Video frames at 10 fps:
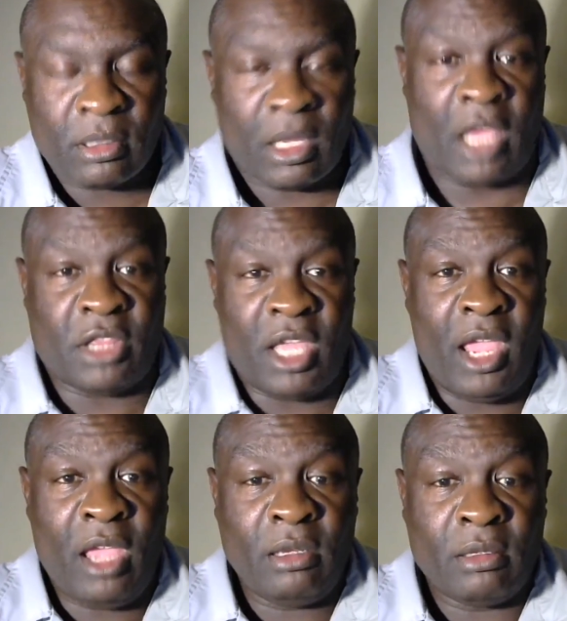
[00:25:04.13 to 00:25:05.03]
And
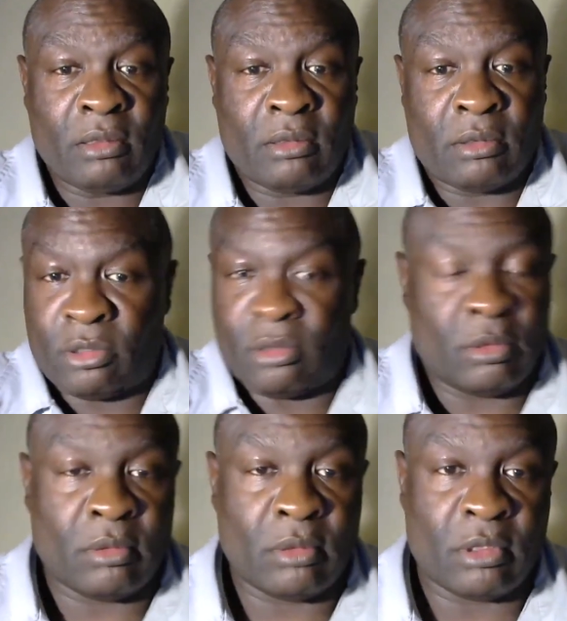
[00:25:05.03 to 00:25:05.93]
then
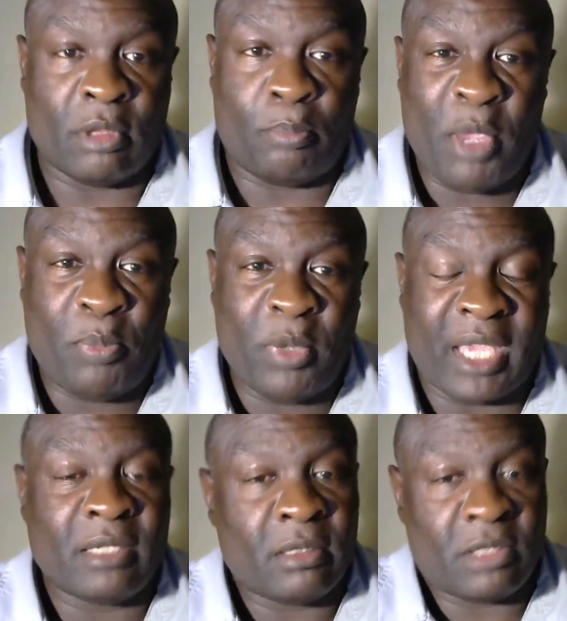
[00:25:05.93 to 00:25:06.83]
The people
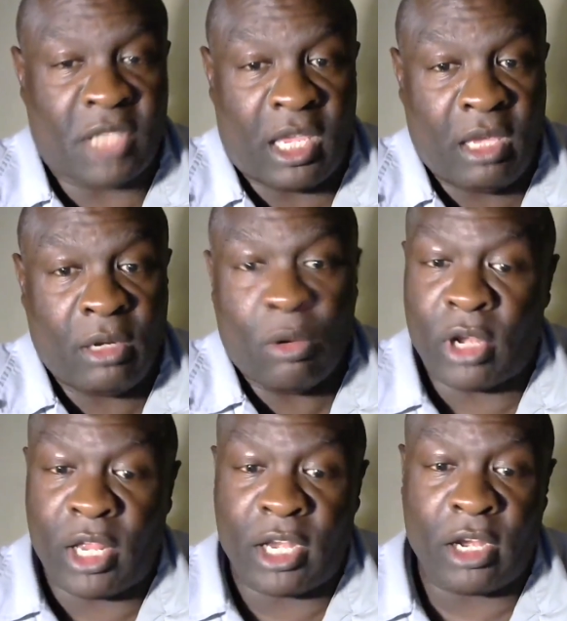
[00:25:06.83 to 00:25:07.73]
can take it
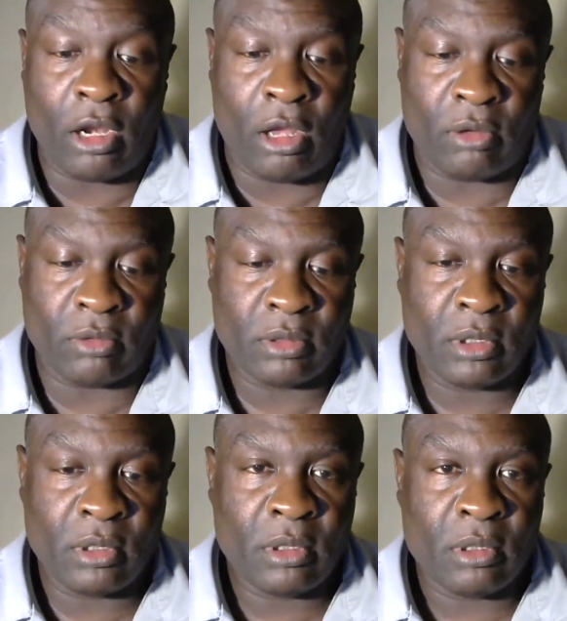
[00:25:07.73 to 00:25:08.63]
or let it alone.
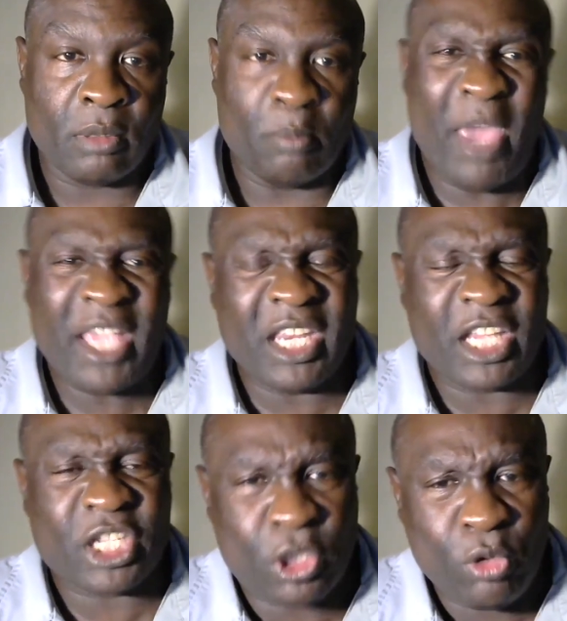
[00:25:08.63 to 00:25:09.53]
Making
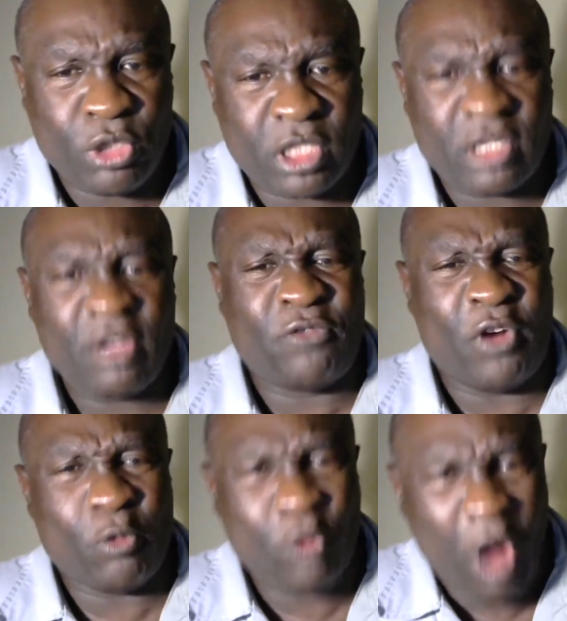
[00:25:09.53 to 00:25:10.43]
excuses for
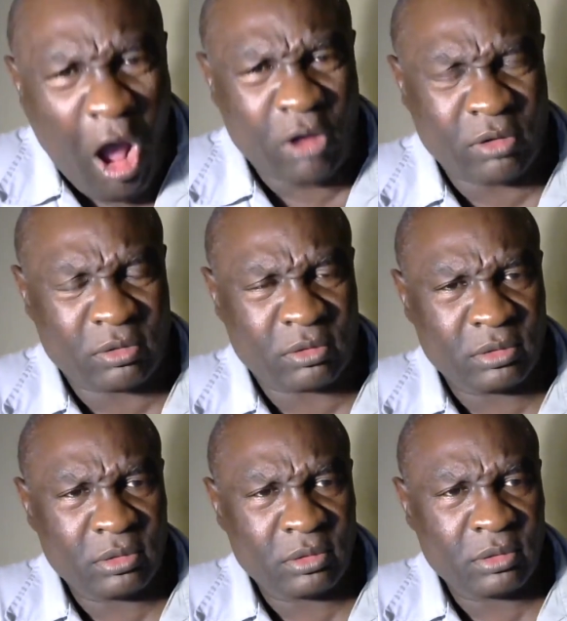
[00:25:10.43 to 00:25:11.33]
wrong.
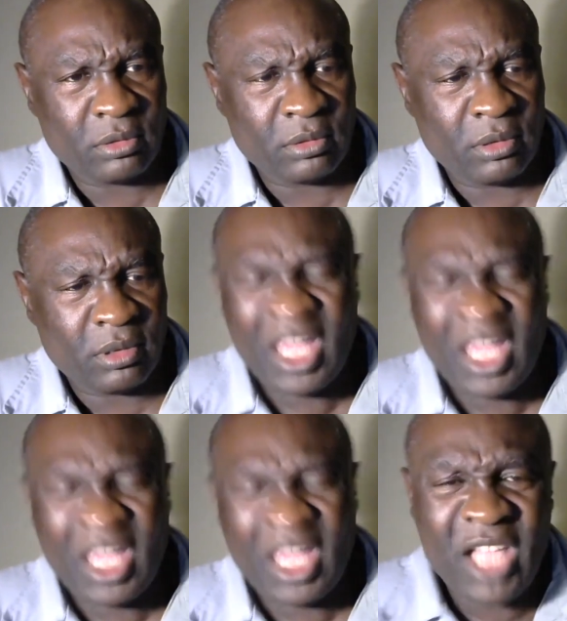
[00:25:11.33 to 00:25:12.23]

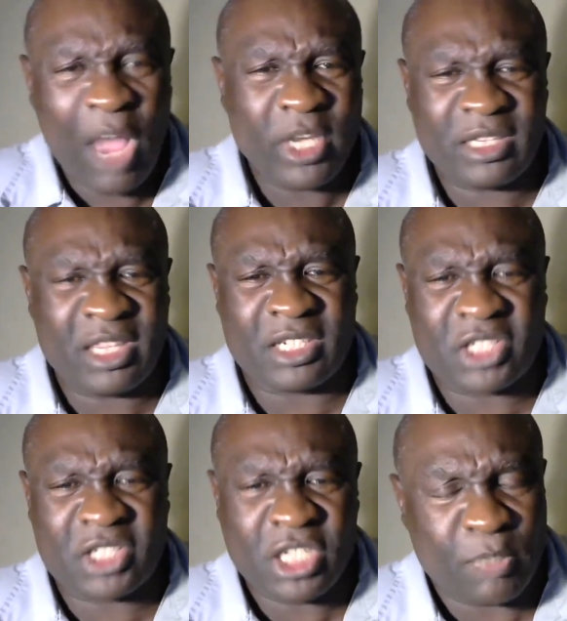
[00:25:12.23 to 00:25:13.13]
That's not what
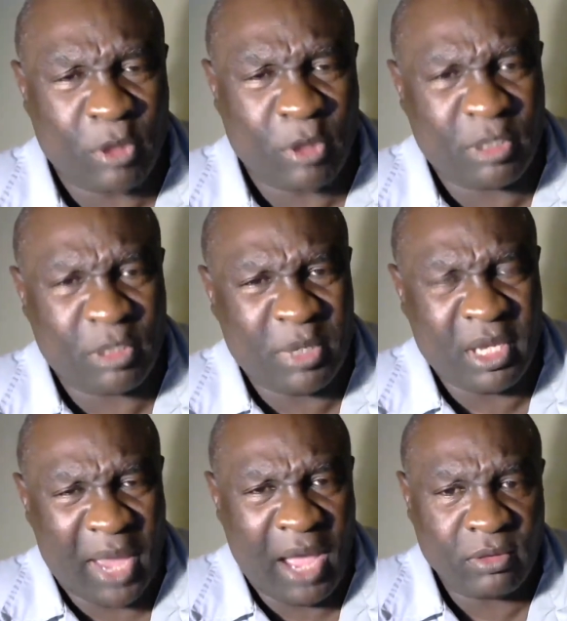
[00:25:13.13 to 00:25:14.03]
the teaching is supposed to
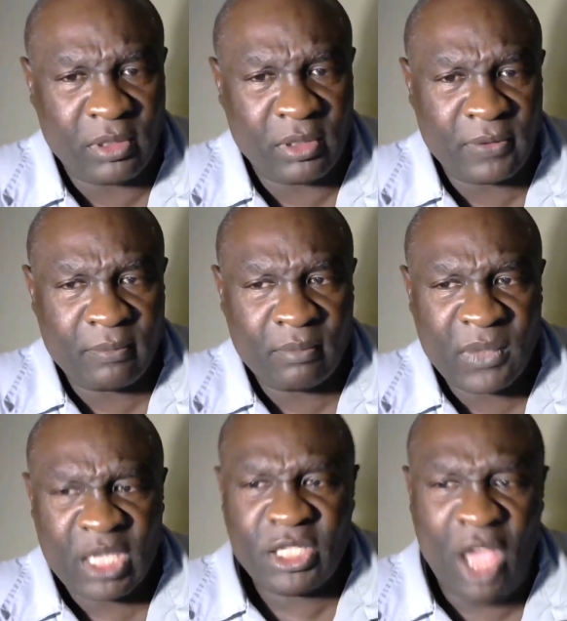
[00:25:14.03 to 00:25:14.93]
be about.
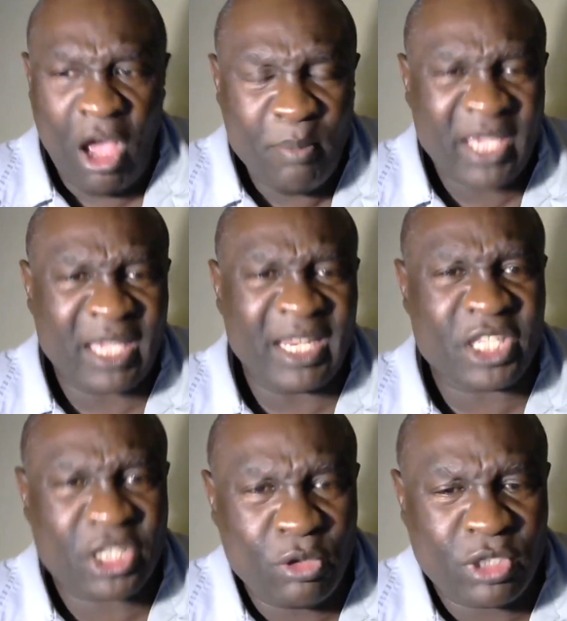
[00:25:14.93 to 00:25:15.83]
Y'all making
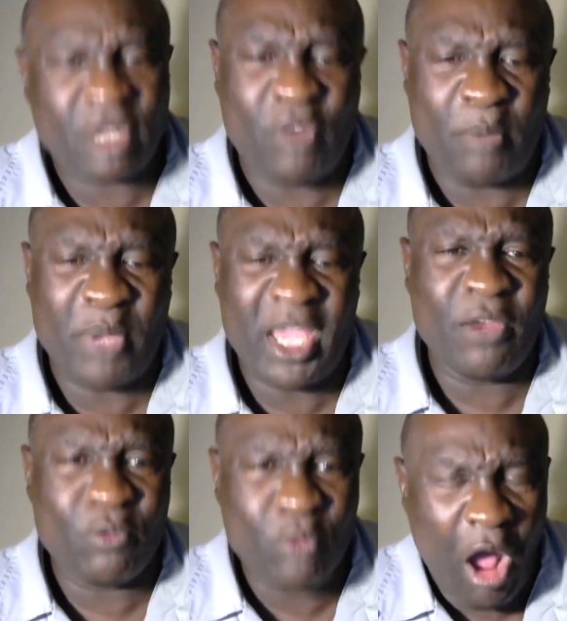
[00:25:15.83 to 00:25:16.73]
excuses for
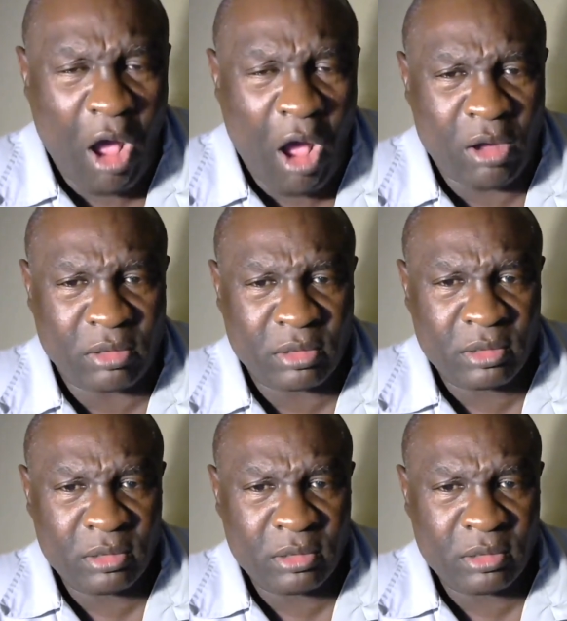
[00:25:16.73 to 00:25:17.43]
being wrong.